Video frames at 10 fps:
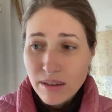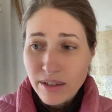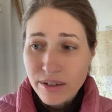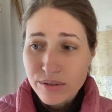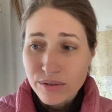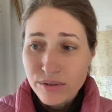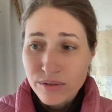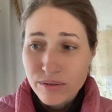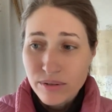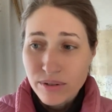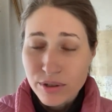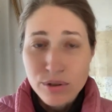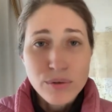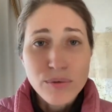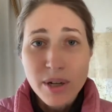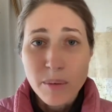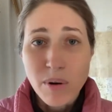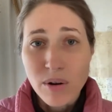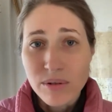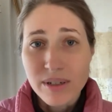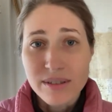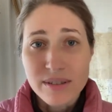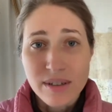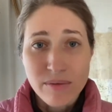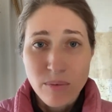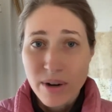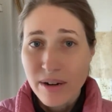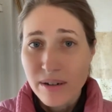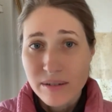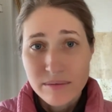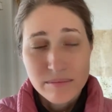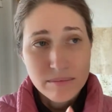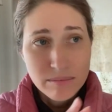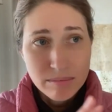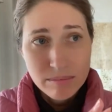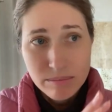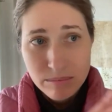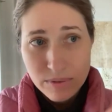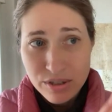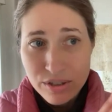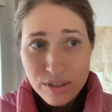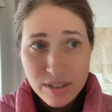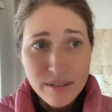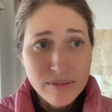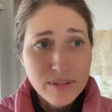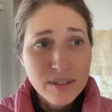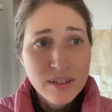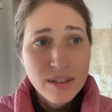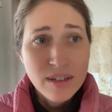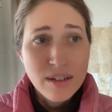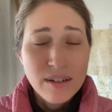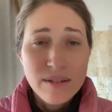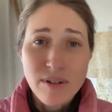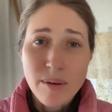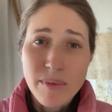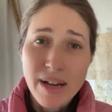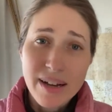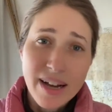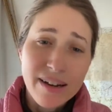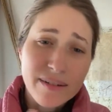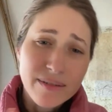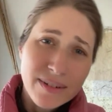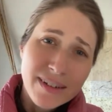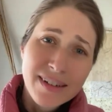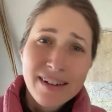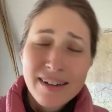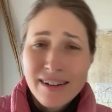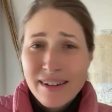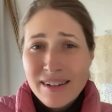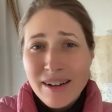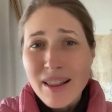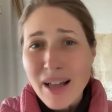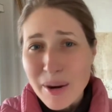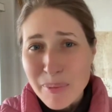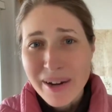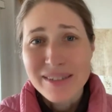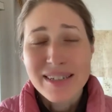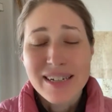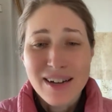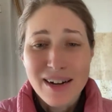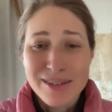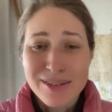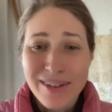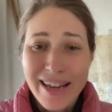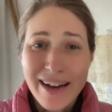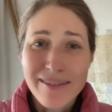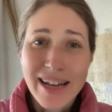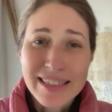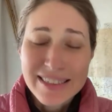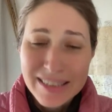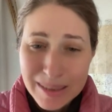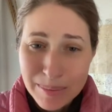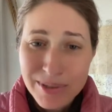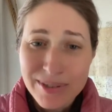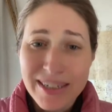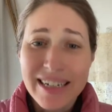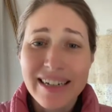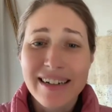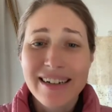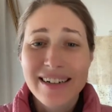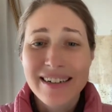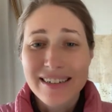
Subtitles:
There's 3 components of where we shift from that kind of, a lot of parents that I talk to, they have that simmering